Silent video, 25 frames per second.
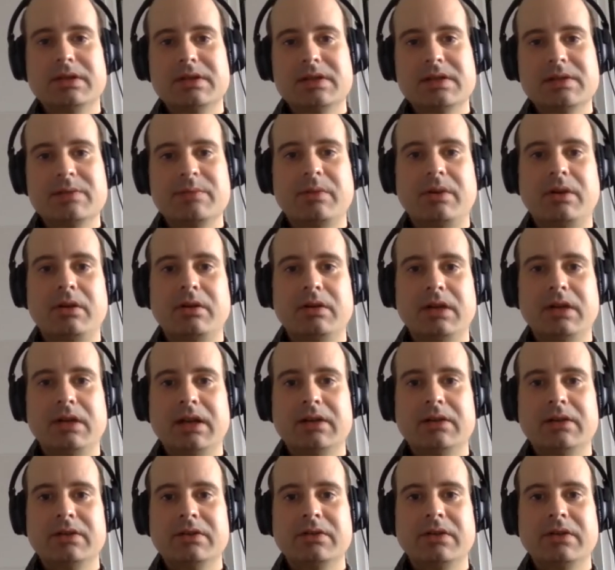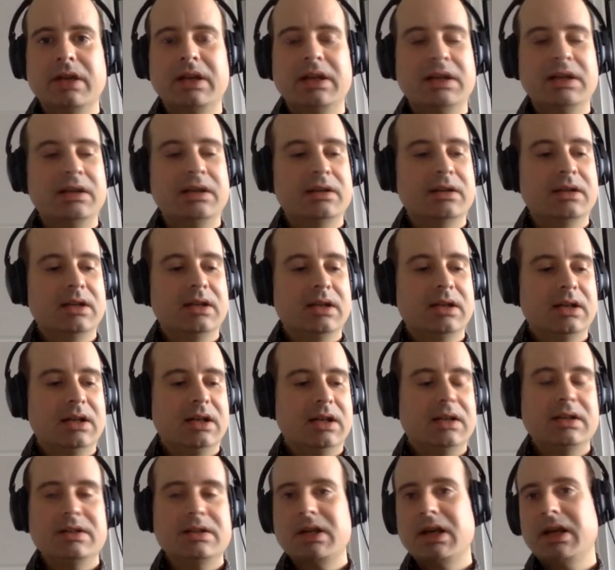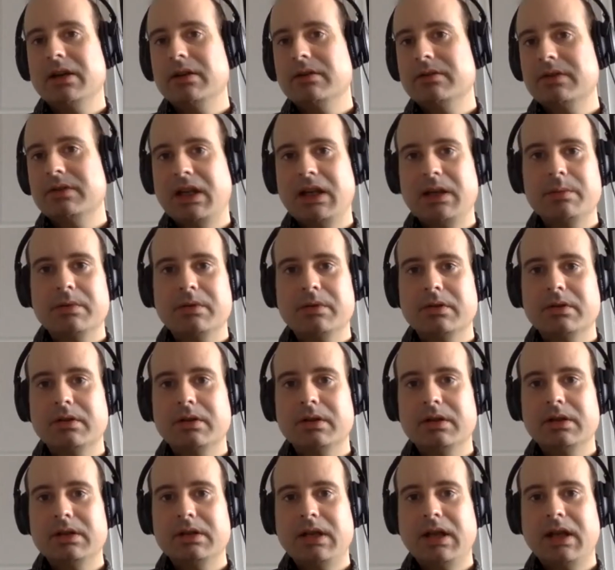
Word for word: this mall and creating an entire neighborhood.